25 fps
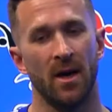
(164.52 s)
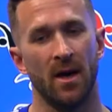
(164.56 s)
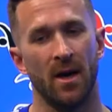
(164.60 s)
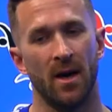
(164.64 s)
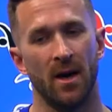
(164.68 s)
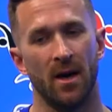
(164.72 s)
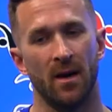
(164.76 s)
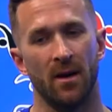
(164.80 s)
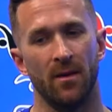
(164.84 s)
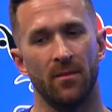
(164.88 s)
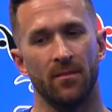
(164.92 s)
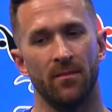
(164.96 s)

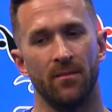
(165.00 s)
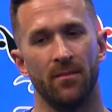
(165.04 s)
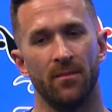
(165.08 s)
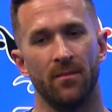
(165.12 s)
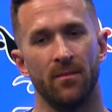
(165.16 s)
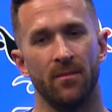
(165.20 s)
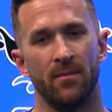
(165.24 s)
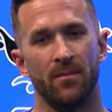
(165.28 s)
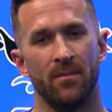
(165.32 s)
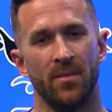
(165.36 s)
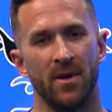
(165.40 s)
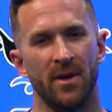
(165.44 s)

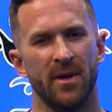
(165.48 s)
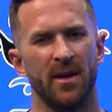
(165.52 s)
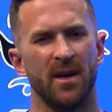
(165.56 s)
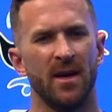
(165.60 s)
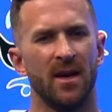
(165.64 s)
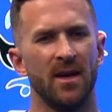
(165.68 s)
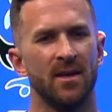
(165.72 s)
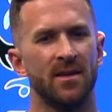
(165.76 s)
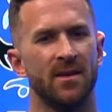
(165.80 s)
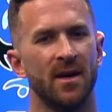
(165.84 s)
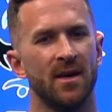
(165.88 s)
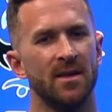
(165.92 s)
But
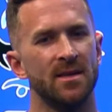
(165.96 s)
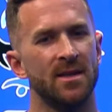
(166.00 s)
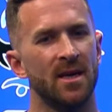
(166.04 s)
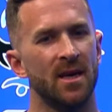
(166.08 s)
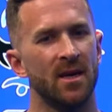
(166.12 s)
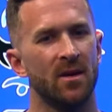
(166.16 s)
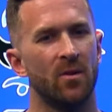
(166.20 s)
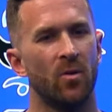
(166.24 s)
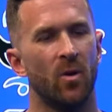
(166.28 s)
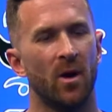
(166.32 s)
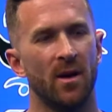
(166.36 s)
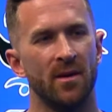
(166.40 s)
it does
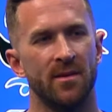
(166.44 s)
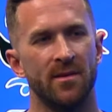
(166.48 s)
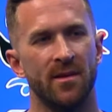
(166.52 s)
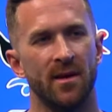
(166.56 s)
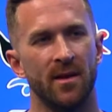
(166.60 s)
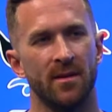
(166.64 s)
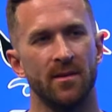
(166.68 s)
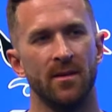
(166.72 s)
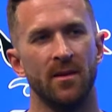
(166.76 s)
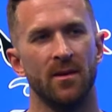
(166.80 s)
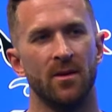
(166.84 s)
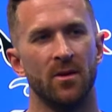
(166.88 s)
get quite
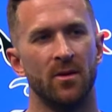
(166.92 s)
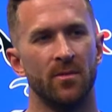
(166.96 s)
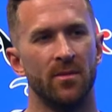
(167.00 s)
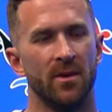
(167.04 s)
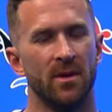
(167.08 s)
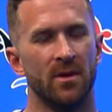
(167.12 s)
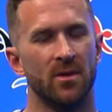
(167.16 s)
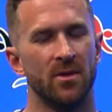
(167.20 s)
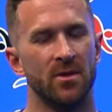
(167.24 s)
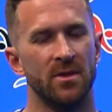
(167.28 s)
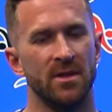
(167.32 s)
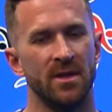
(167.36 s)
technical,
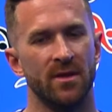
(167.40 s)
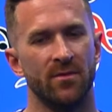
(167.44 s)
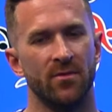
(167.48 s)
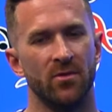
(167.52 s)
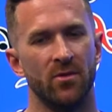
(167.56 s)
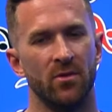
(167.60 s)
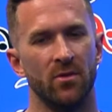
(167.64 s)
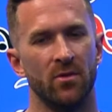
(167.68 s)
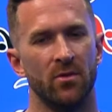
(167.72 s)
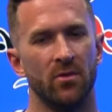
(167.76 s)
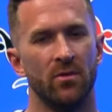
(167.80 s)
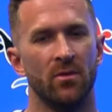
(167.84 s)
because if
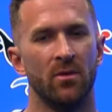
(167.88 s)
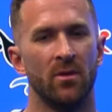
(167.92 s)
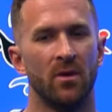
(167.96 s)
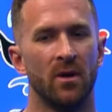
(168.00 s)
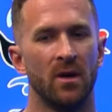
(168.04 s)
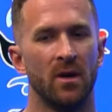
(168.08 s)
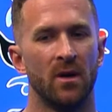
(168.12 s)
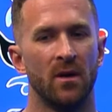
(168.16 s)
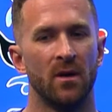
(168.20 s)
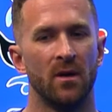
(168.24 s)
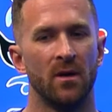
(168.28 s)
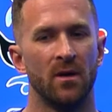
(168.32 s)
you
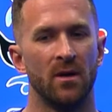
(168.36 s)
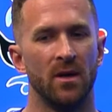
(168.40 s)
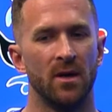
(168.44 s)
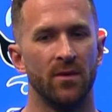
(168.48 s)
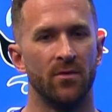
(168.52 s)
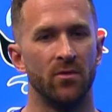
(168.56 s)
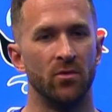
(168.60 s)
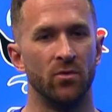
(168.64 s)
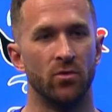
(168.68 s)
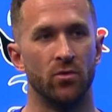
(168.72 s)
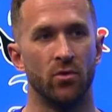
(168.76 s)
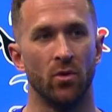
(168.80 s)

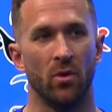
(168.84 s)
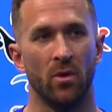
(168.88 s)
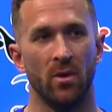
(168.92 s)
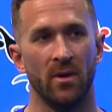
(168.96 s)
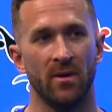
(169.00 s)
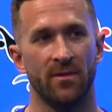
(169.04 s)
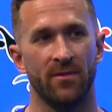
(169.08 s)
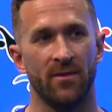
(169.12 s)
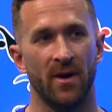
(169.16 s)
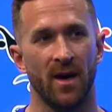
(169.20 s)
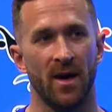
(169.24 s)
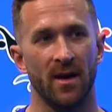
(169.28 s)
draw
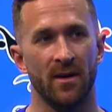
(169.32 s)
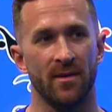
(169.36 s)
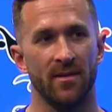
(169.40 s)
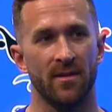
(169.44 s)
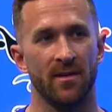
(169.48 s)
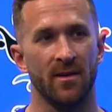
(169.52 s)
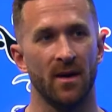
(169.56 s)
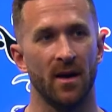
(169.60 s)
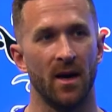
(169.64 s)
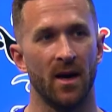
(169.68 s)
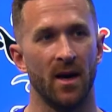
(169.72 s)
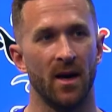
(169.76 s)
a
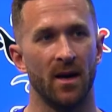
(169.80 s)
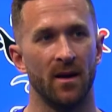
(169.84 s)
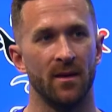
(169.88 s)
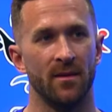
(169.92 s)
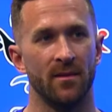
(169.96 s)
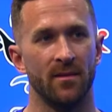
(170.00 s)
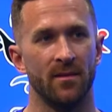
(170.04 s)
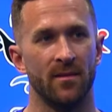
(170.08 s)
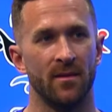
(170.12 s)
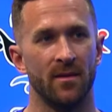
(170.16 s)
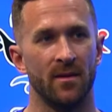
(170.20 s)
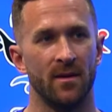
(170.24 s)
fight
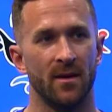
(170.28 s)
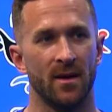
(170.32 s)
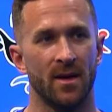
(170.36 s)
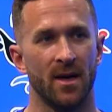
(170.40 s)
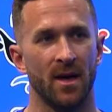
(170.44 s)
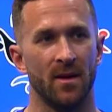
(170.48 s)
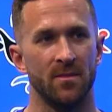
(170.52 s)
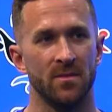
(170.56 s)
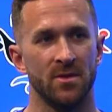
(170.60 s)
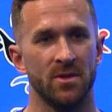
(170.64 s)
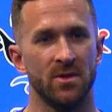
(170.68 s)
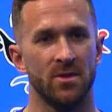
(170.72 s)
and it
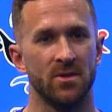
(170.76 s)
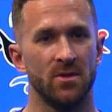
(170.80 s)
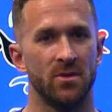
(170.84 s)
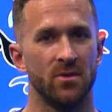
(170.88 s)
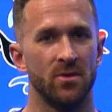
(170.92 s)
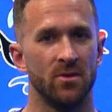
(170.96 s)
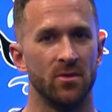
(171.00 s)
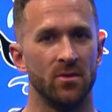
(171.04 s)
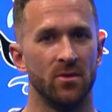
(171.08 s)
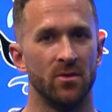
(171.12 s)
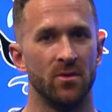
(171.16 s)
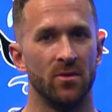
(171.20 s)
comes
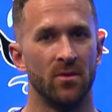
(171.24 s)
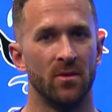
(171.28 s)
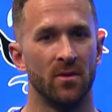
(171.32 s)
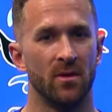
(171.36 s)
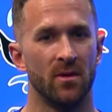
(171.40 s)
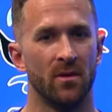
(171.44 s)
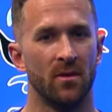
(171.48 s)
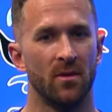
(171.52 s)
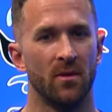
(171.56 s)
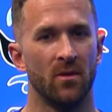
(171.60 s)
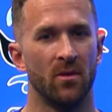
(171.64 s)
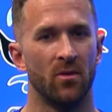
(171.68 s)
to
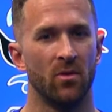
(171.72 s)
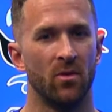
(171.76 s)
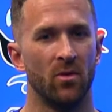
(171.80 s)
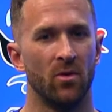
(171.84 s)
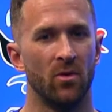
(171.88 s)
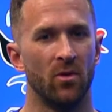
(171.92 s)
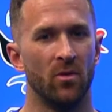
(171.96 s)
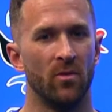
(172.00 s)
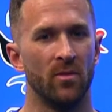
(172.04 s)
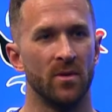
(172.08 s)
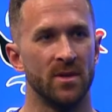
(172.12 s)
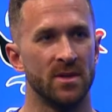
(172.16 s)

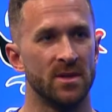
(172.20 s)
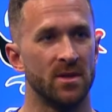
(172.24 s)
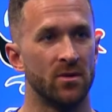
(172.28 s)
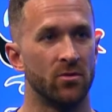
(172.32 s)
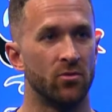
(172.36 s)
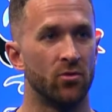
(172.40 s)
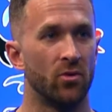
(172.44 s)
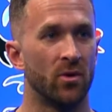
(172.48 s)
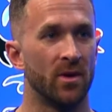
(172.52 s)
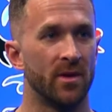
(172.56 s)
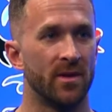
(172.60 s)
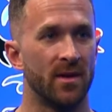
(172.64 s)
almost a
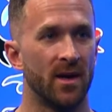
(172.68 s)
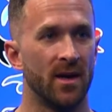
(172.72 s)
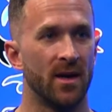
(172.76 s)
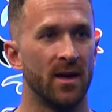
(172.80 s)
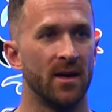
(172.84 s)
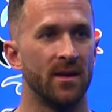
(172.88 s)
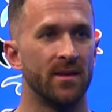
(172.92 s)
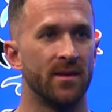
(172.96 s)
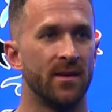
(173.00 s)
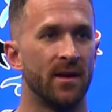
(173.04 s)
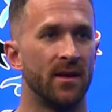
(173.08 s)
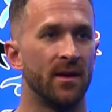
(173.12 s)
draw at the
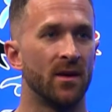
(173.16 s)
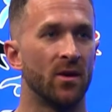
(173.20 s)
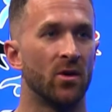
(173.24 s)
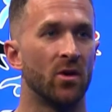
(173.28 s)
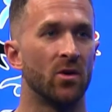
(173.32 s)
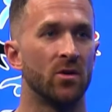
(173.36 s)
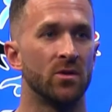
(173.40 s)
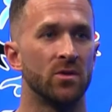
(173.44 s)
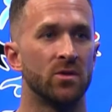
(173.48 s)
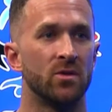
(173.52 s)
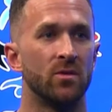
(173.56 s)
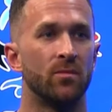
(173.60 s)
end, then it
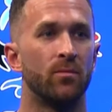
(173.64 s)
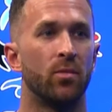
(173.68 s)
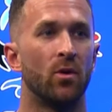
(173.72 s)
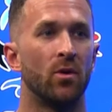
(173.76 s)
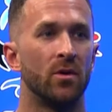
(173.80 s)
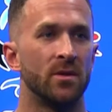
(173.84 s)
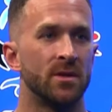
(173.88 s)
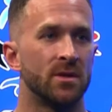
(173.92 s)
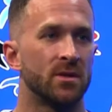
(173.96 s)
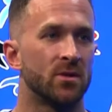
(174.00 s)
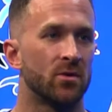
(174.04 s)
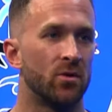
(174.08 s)
goes to
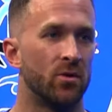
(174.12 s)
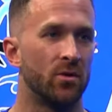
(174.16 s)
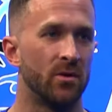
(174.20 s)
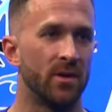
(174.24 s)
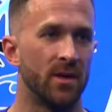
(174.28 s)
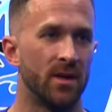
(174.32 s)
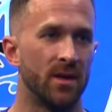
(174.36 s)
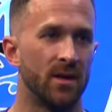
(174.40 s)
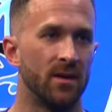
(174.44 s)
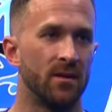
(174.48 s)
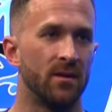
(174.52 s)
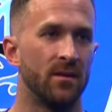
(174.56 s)
points
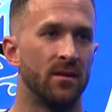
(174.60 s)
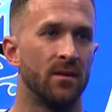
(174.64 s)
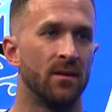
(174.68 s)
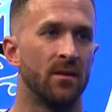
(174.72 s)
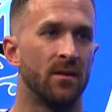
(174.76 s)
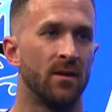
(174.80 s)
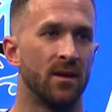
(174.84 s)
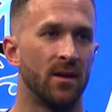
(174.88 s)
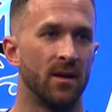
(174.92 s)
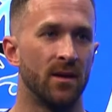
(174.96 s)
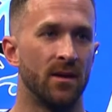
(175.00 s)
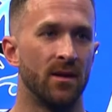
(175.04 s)
scored in
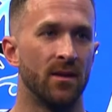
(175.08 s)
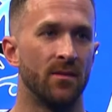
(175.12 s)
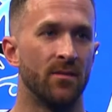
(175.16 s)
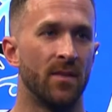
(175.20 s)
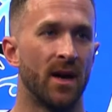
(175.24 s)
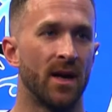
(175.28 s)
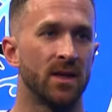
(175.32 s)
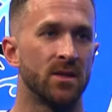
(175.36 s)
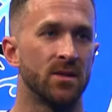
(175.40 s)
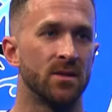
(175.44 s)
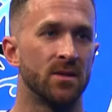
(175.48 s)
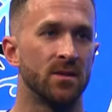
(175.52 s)
the
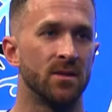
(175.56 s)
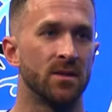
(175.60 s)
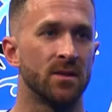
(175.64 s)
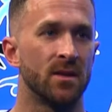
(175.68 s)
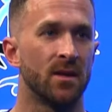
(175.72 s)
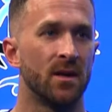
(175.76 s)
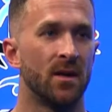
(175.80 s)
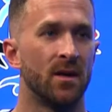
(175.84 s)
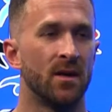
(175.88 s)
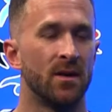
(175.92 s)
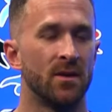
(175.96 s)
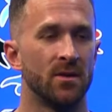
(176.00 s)
matches.
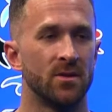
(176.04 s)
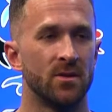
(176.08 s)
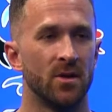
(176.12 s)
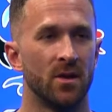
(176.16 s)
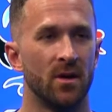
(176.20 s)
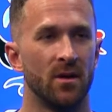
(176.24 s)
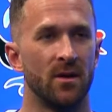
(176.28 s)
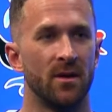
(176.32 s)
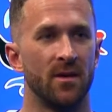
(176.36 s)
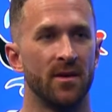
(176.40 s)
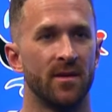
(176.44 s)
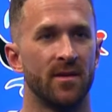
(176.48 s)
So
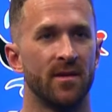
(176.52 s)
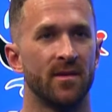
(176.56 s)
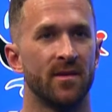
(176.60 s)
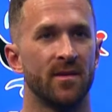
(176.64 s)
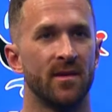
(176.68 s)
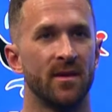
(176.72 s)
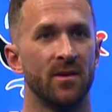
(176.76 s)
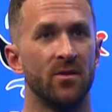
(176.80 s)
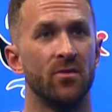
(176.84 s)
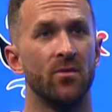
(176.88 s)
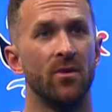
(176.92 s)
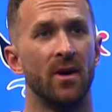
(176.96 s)

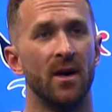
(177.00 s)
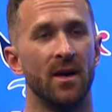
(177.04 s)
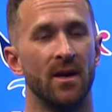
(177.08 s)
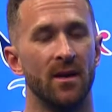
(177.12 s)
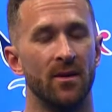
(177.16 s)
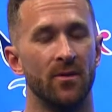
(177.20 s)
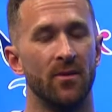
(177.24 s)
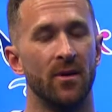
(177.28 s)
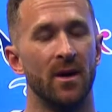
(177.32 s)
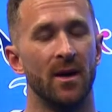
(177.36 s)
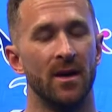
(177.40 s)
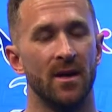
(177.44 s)
it's
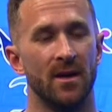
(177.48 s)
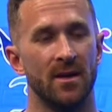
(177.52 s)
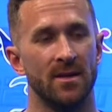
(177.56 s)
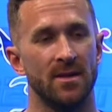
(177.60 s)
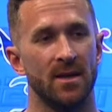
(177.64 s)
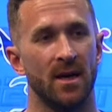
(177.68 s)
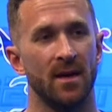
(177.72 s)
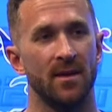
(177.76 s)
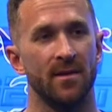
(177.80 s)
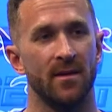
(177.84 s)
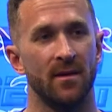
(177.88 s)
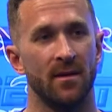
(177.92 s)
really, really
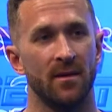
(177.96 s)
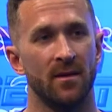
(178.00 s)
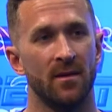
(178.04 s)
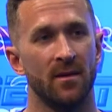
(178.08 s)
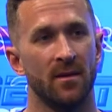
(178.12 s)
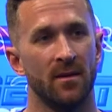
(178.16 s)
exciting.